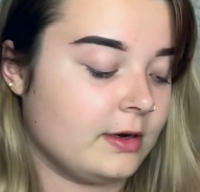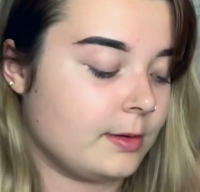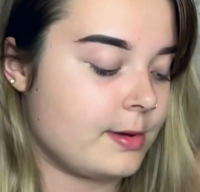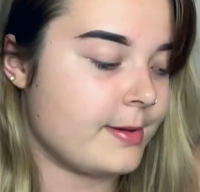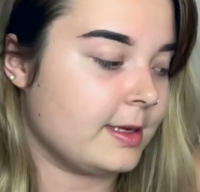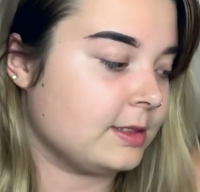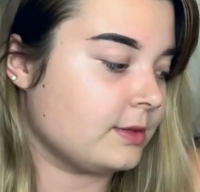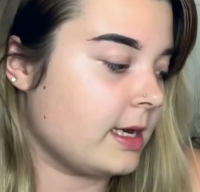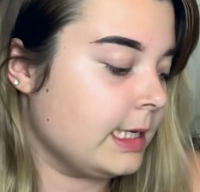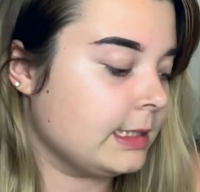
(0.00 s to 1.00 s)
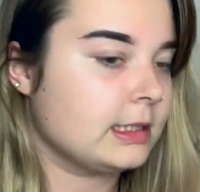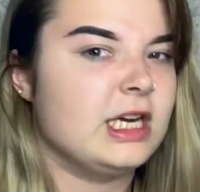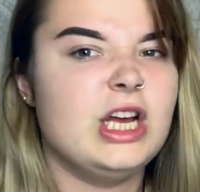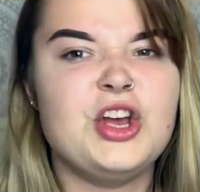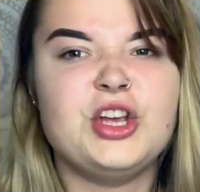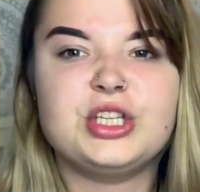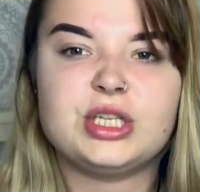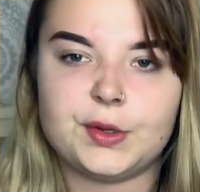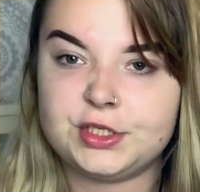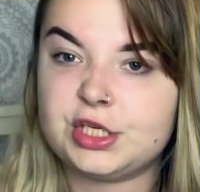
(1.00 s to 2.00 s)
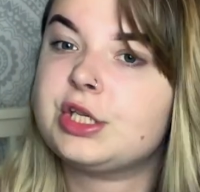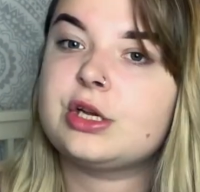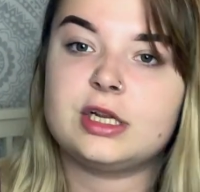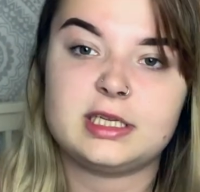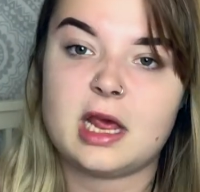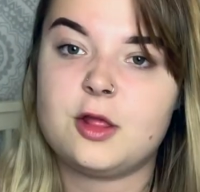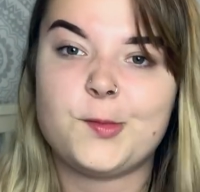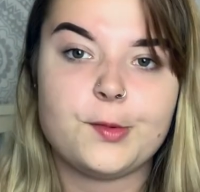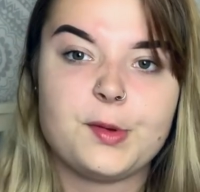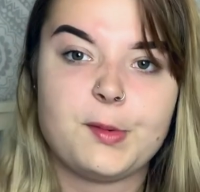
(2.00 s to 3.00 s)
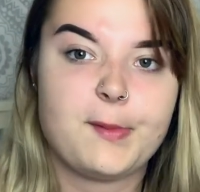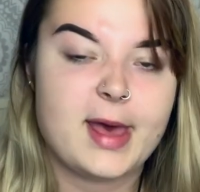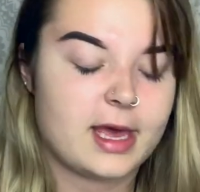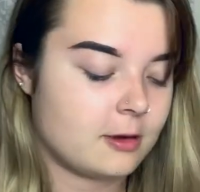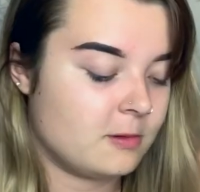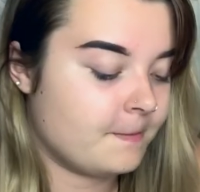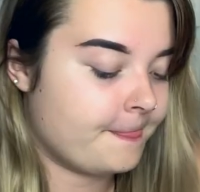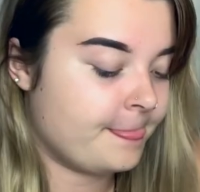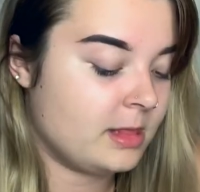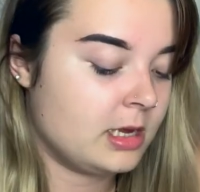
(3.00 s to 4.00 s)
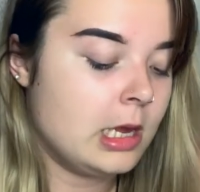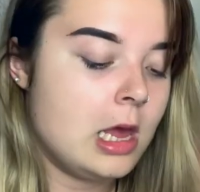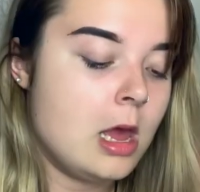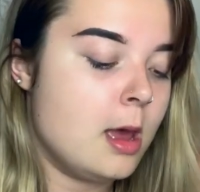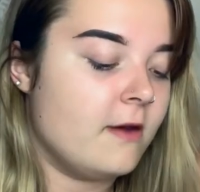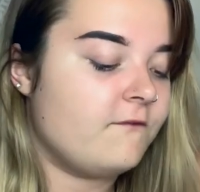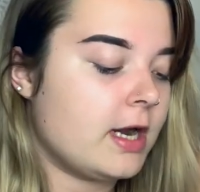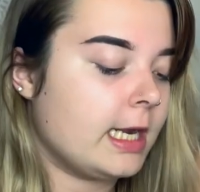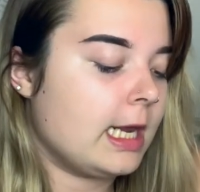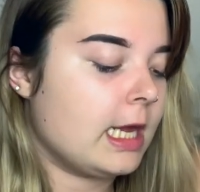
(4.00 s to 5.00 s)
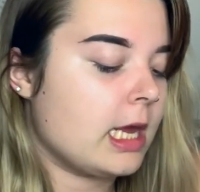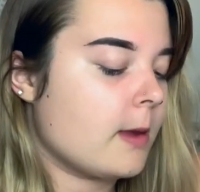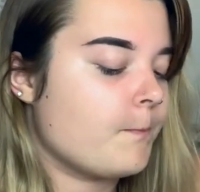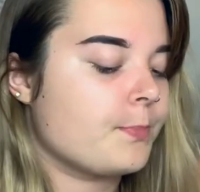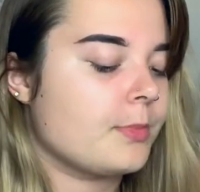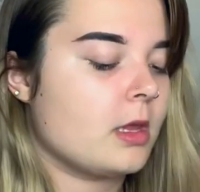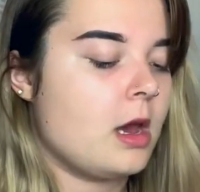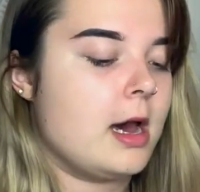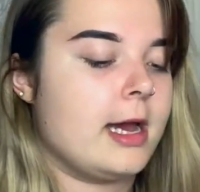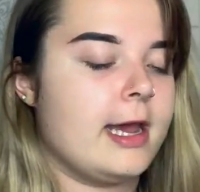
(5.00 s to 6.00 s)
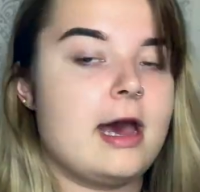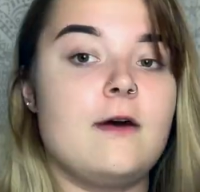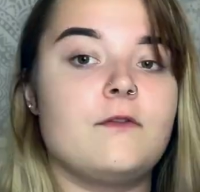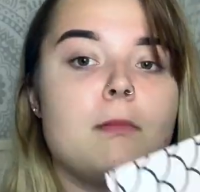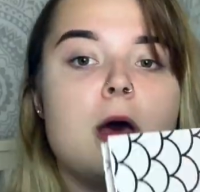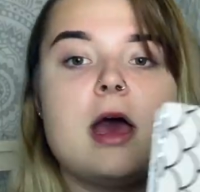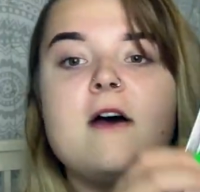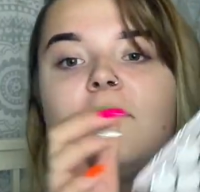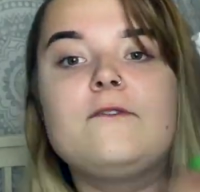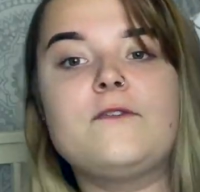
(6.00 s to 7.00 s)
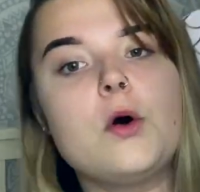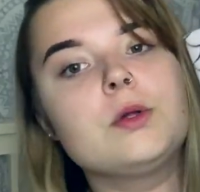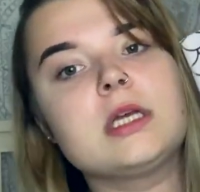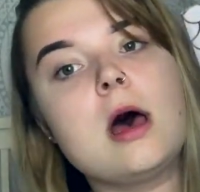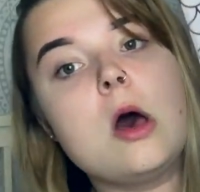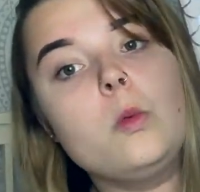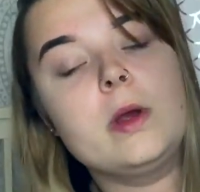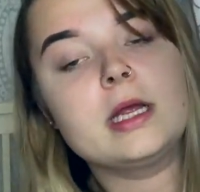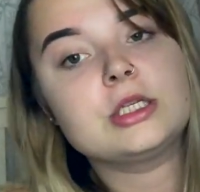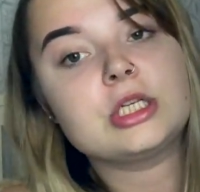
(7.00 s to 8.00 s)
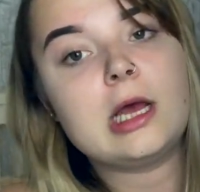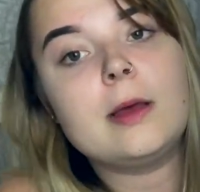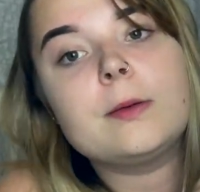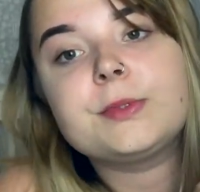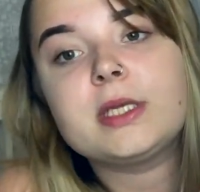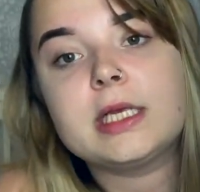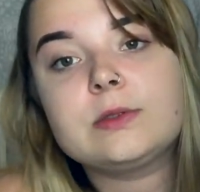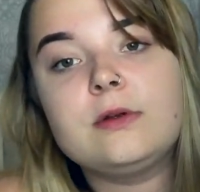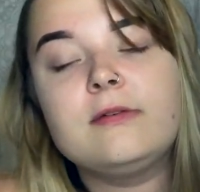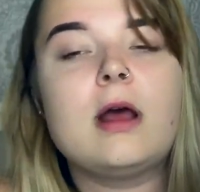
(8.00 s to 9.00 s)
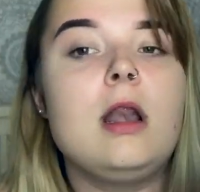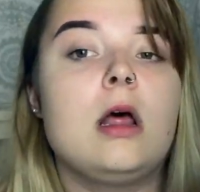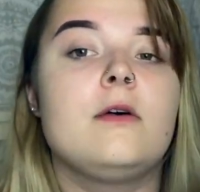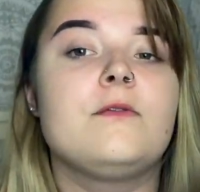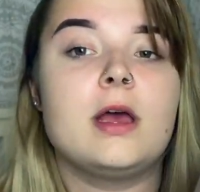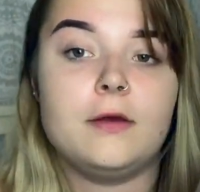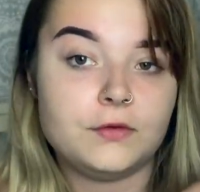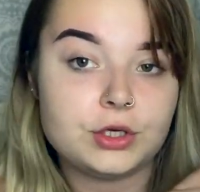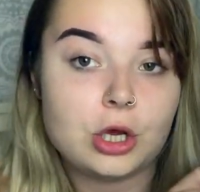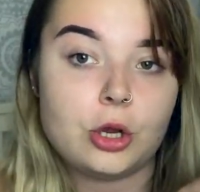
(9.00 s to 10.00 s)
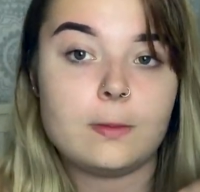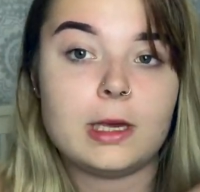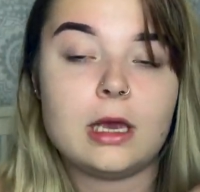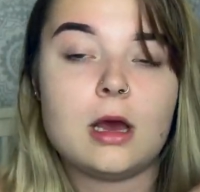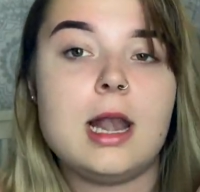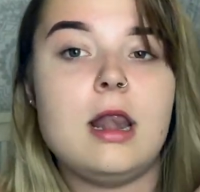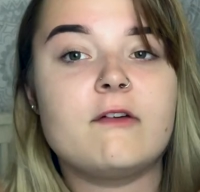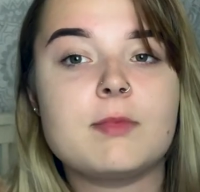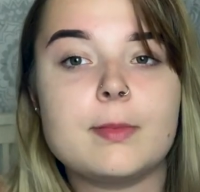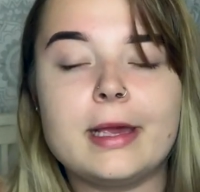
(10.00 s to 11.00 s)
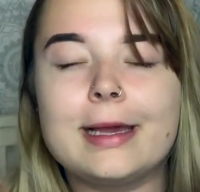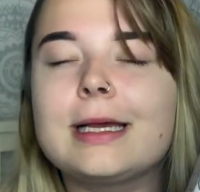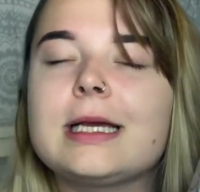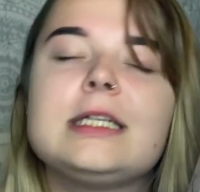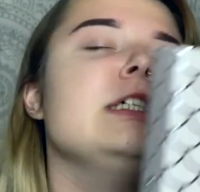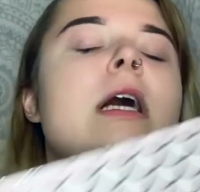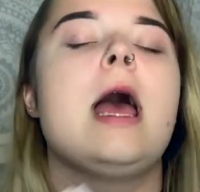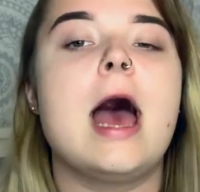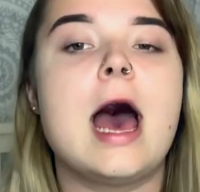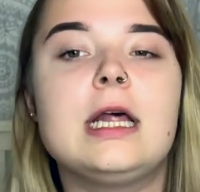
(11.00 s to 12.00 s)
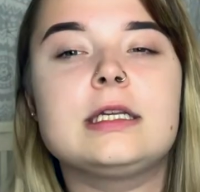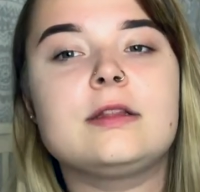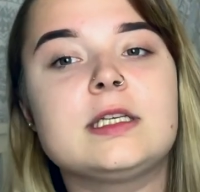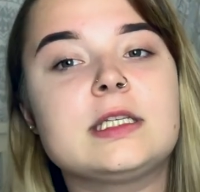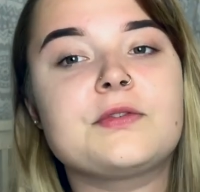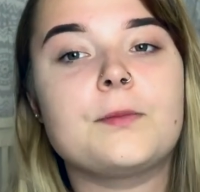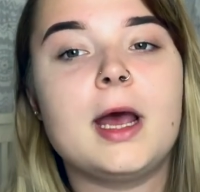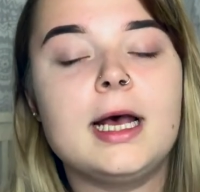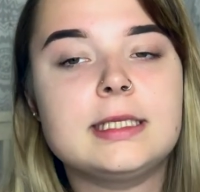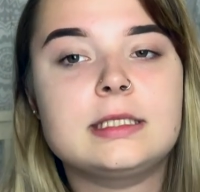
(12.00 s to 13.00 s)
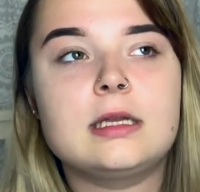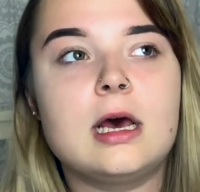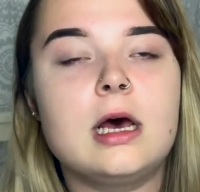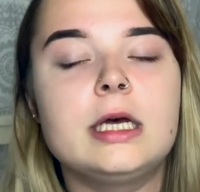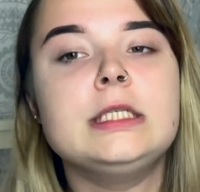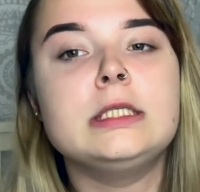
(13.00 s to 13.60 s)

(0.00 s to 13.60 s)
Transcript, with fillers: fit on my pencil case, so it's just gonna stay at the bottom of my bag. Finally, I have my folder, which I am obsessed with. I love, if you don't know me, I love my pink, and this is from Asda.